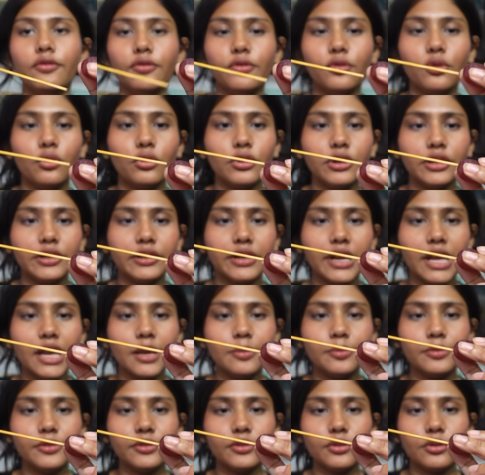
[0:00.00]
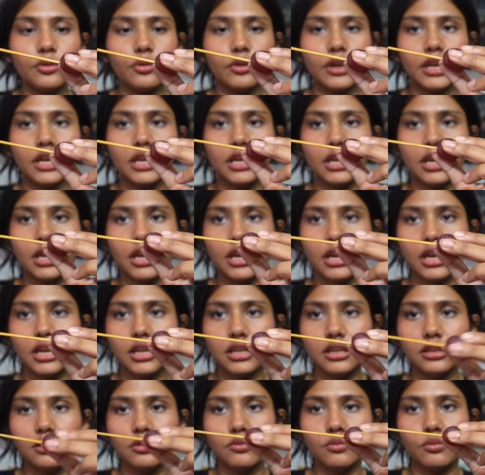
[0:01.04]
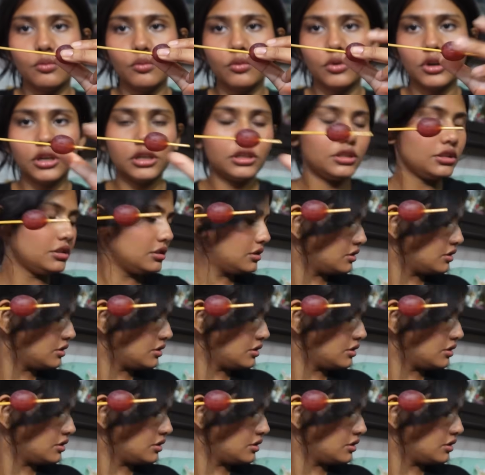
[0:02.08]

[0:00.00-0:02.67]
4 grapes going in. 1,